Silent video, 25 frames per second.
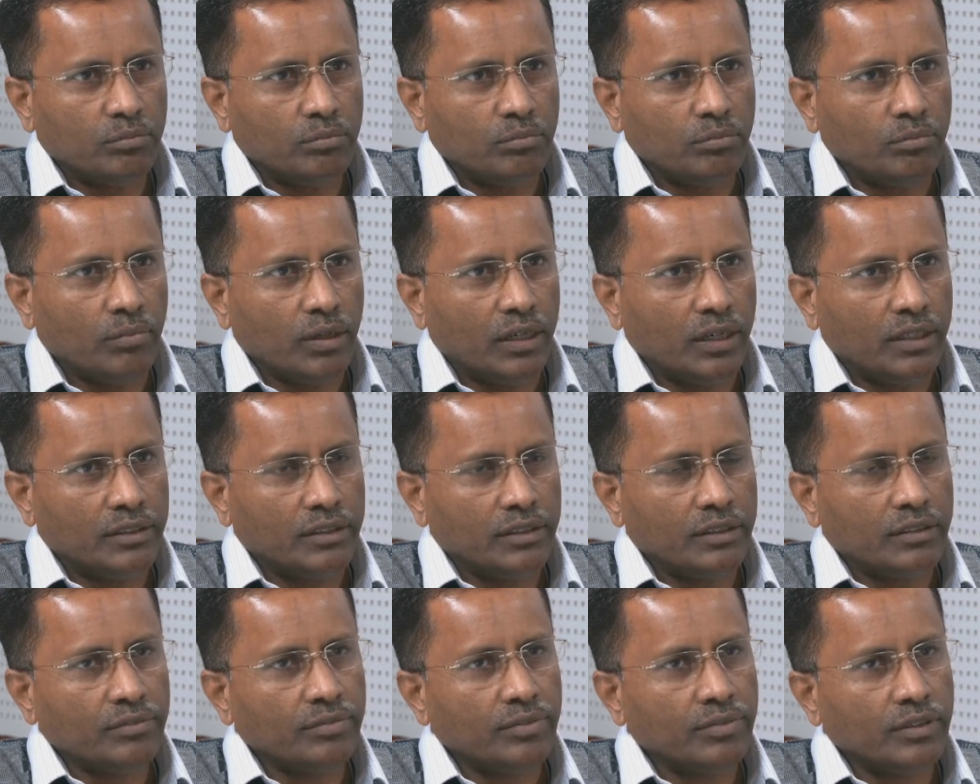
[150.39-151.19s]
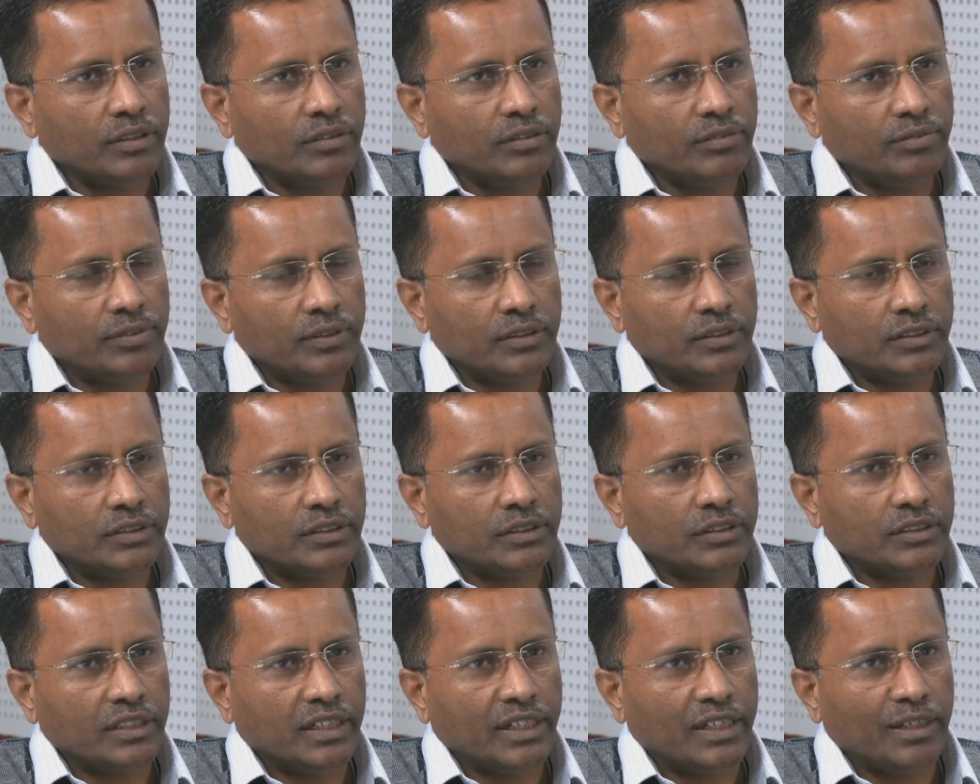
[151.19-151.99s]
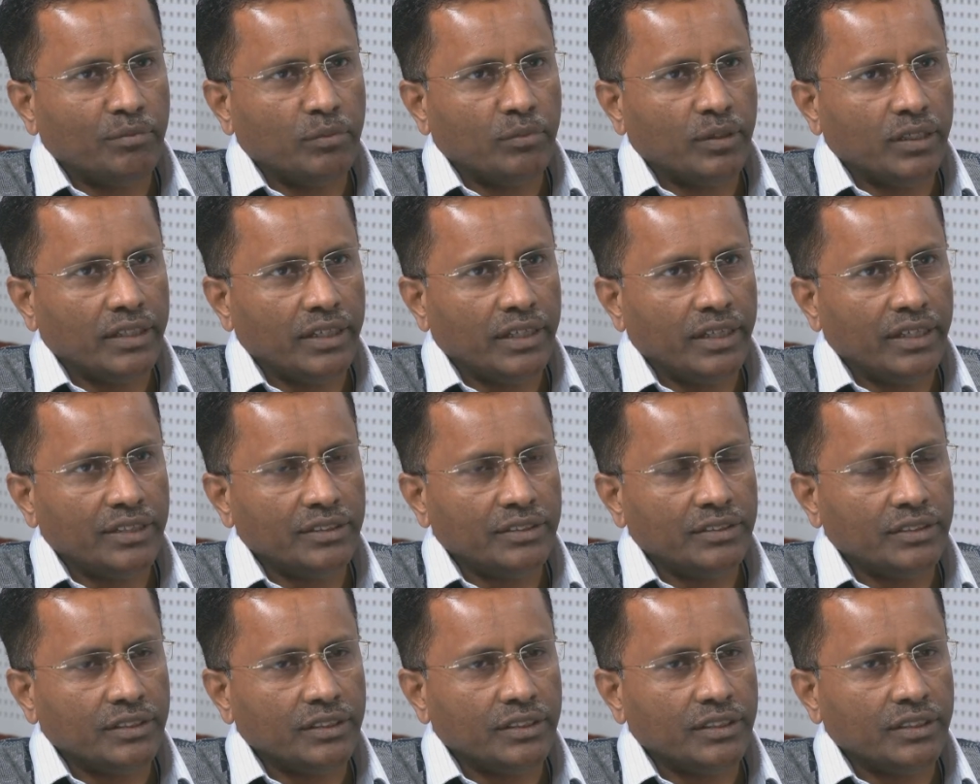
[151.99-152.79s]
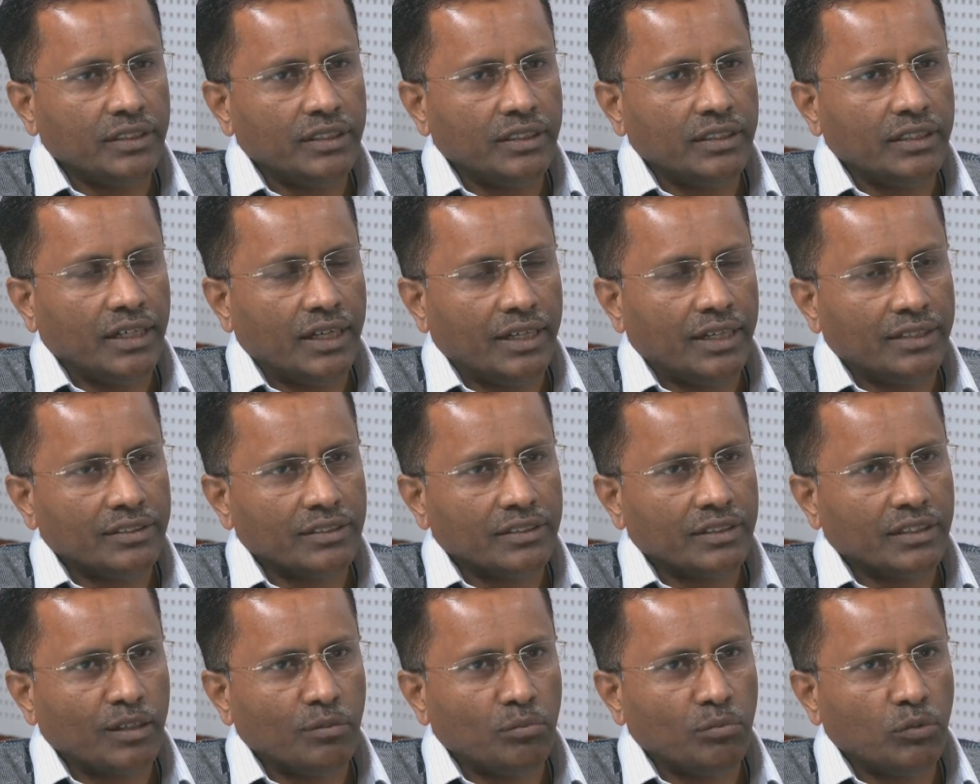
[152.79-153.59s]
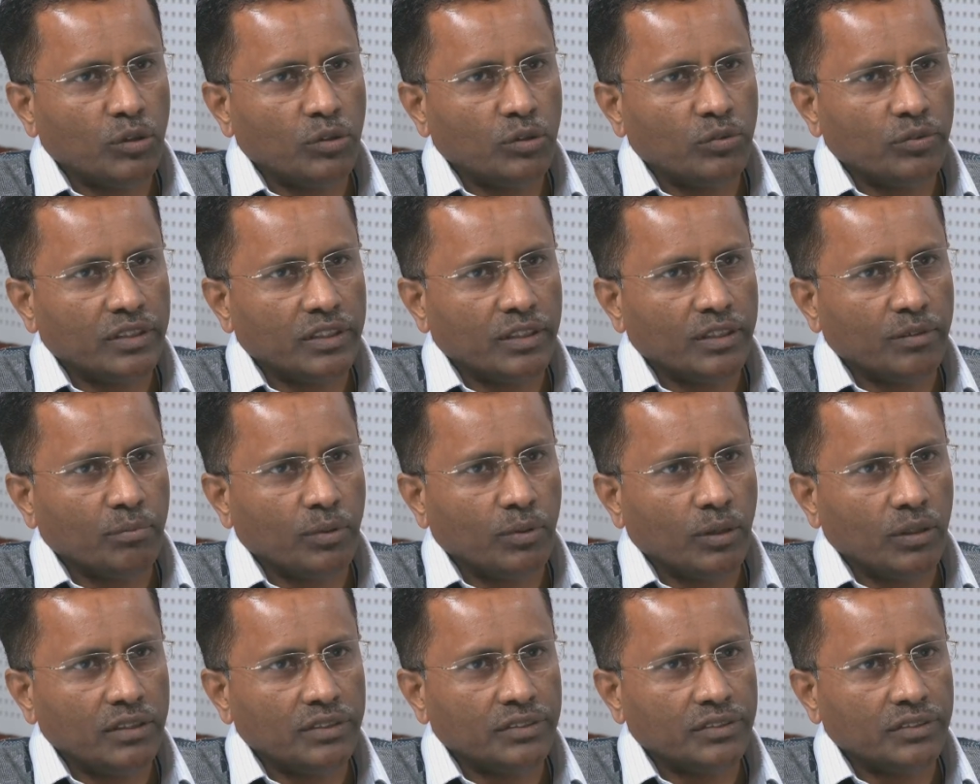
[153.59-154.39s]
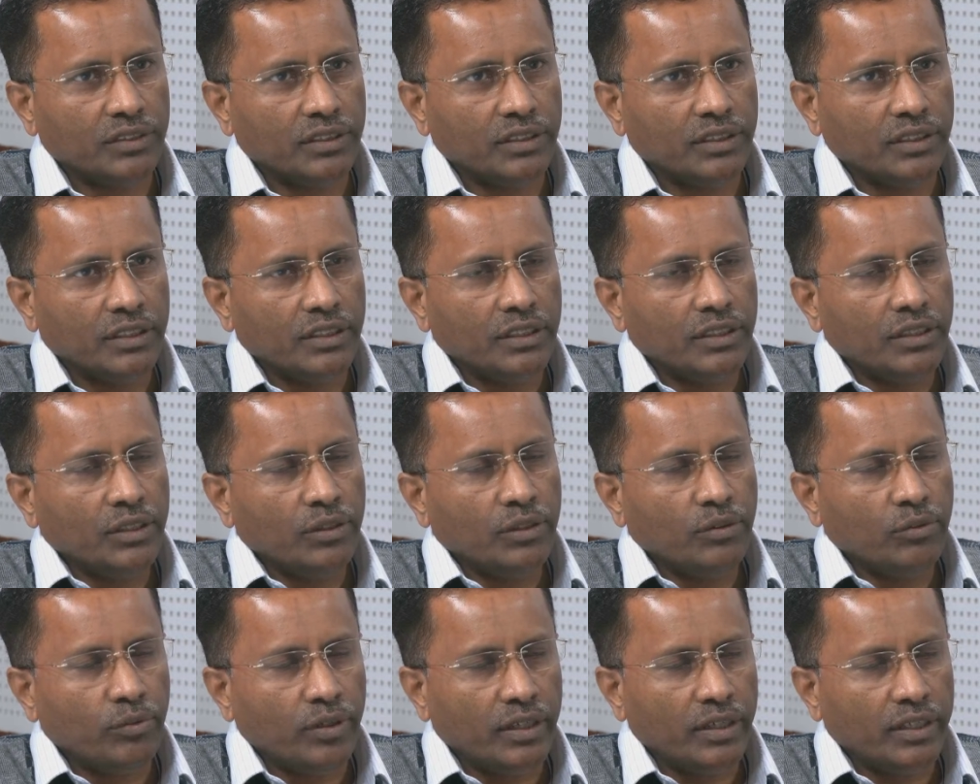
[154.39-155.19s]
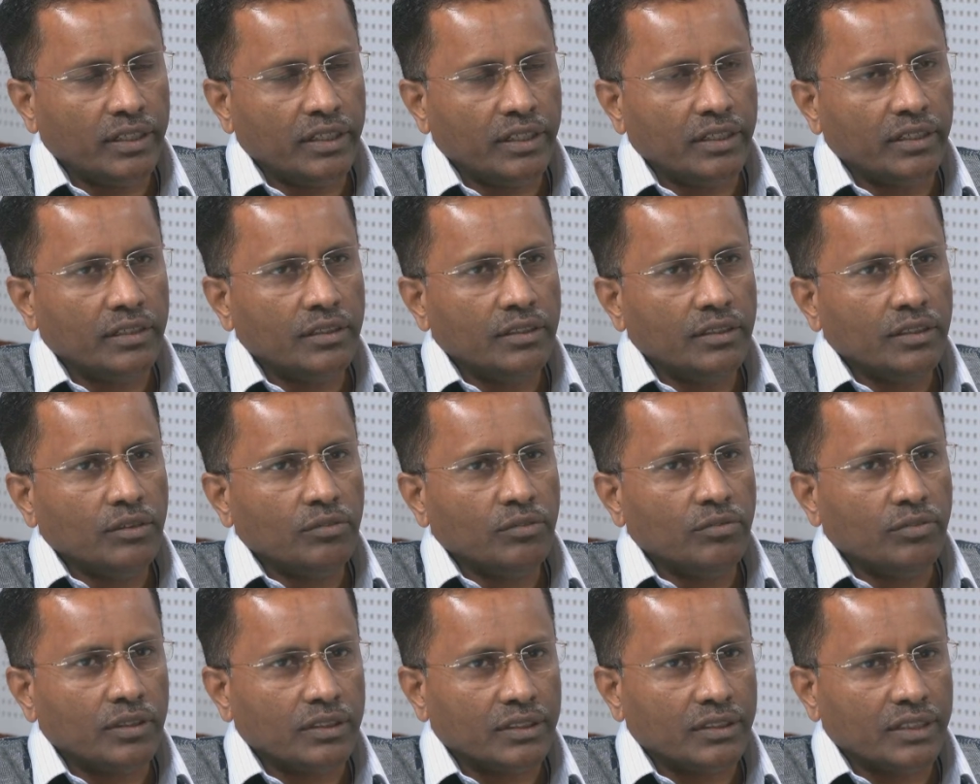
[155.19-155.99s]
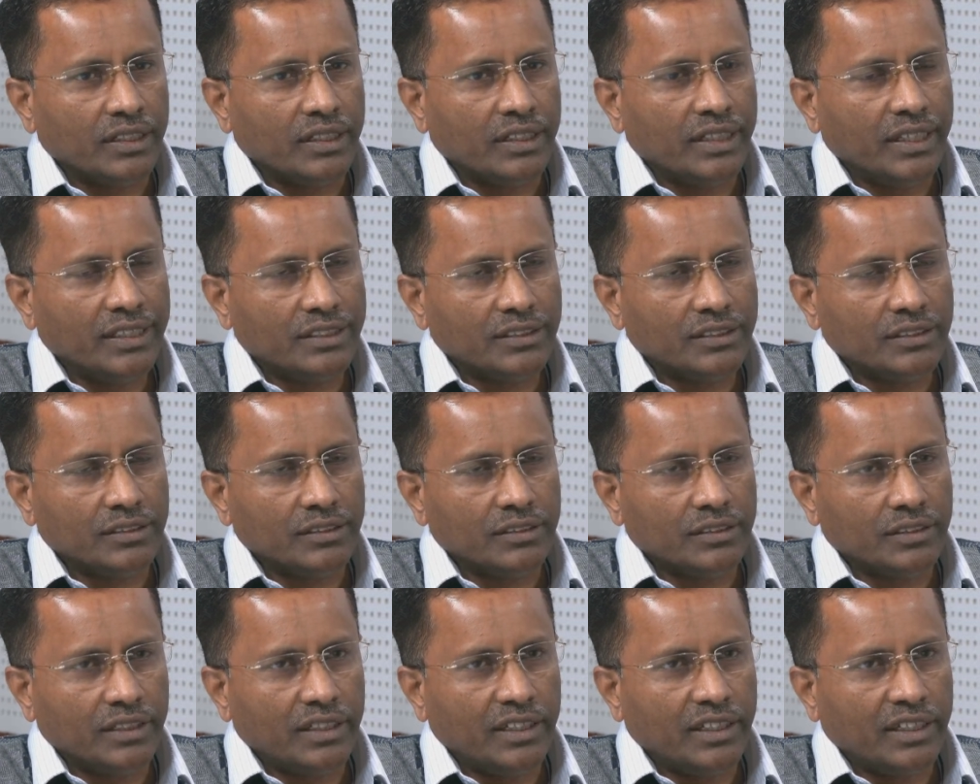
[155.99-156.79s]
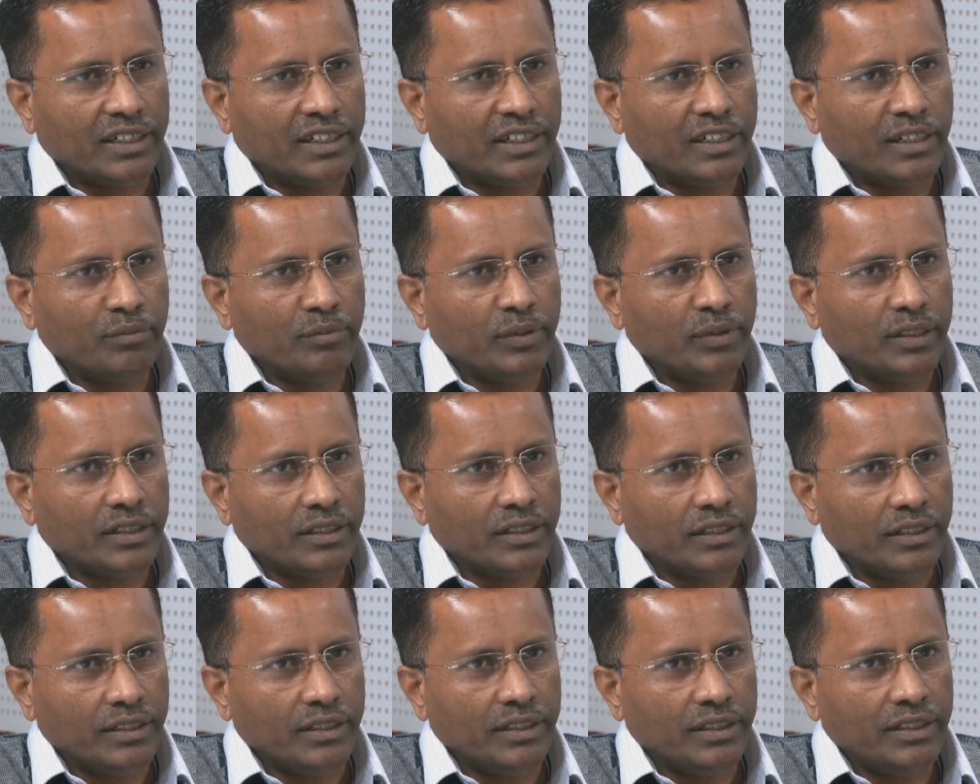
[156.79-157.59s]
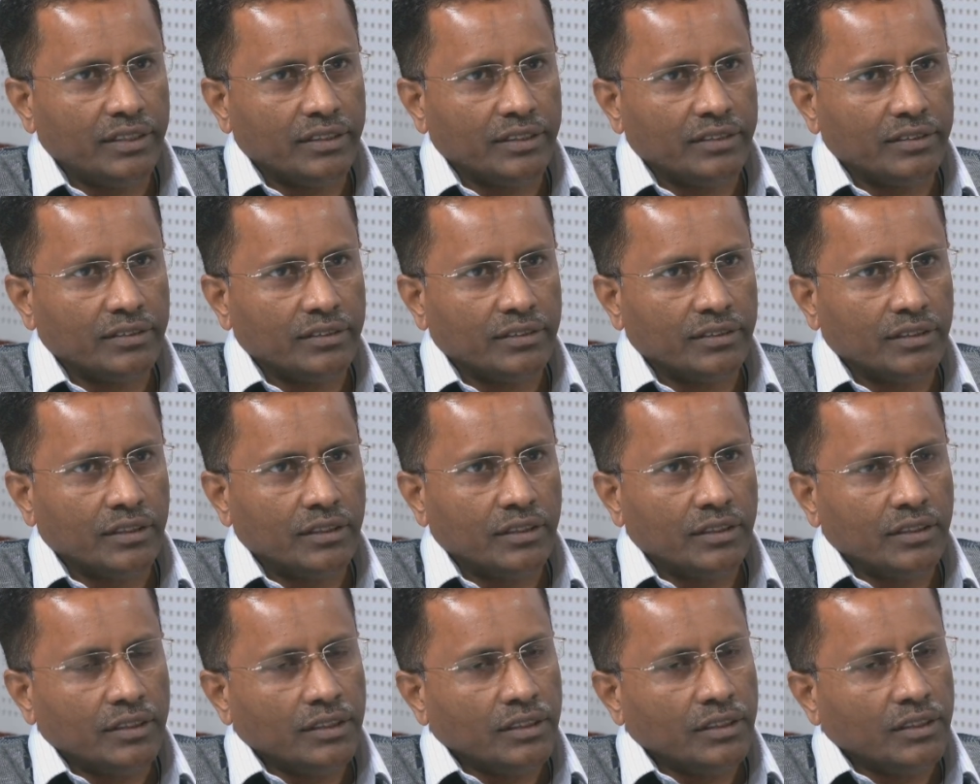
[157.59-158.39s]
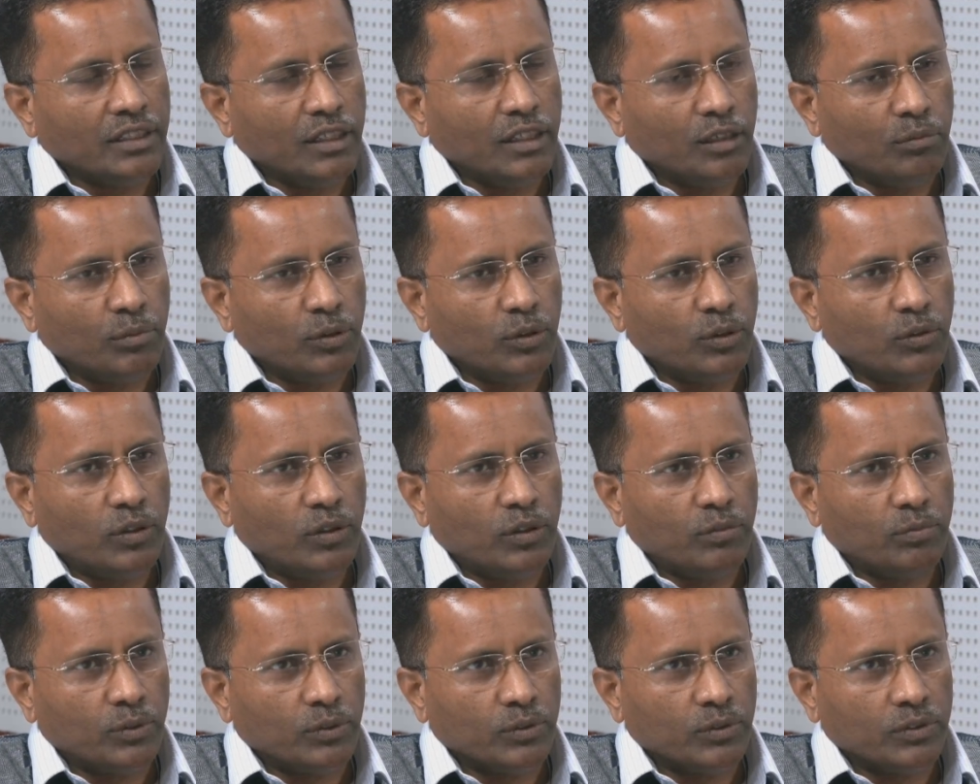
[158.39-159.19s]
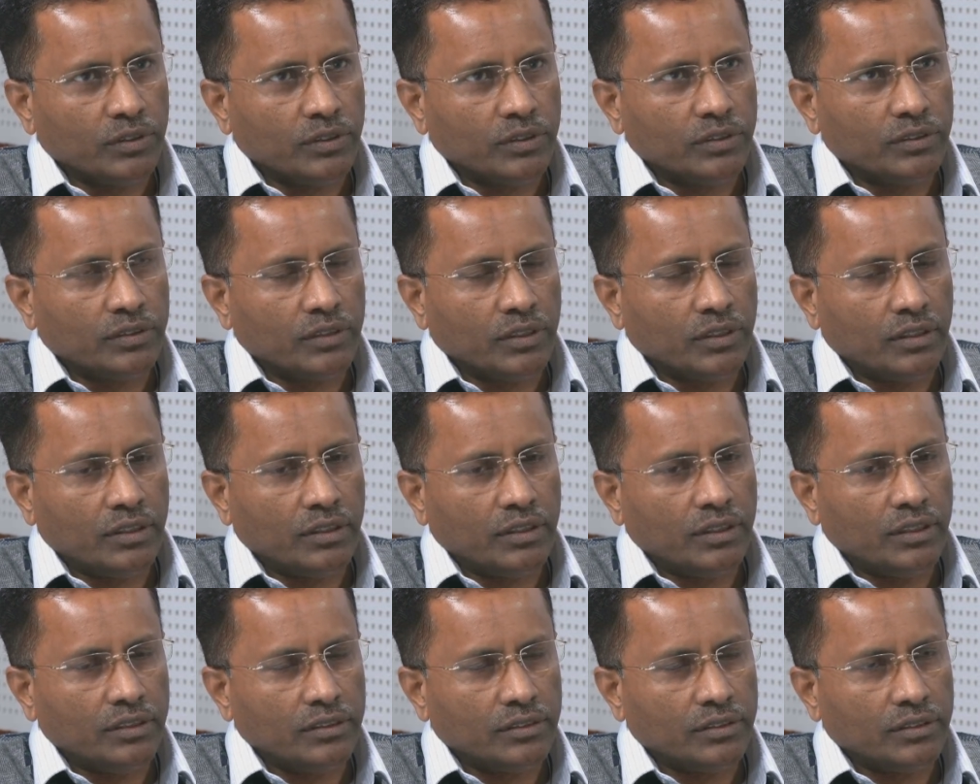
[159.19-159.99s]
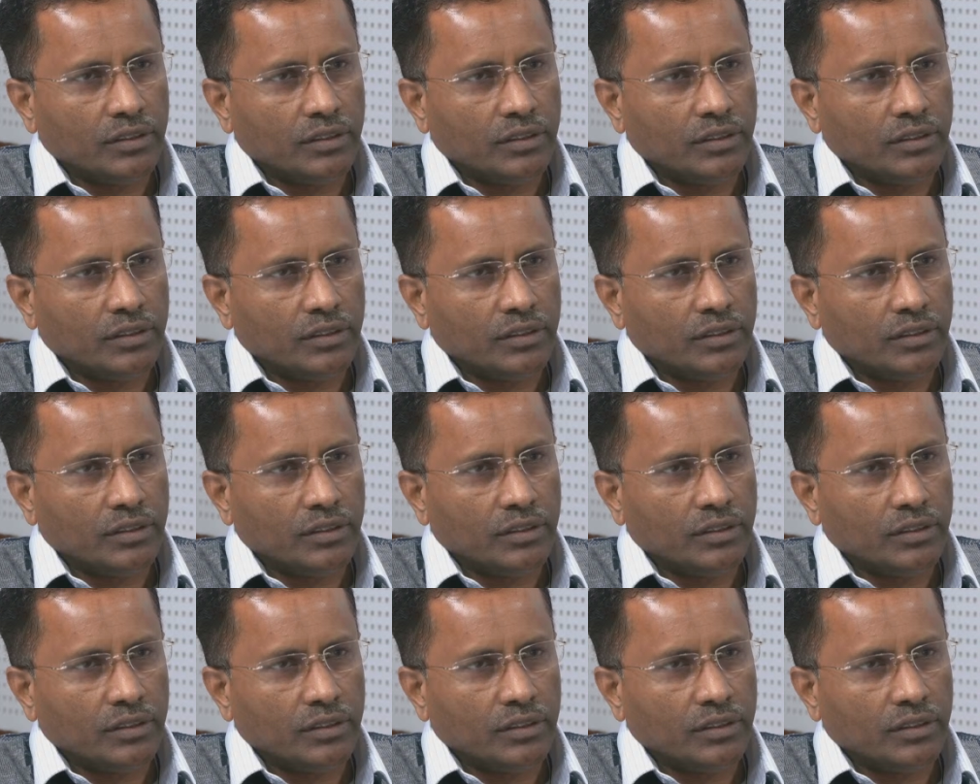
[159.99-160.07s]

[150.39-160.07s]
but for the first time AICTE has come out with a policy wherein for the next 3 academic years the approval process is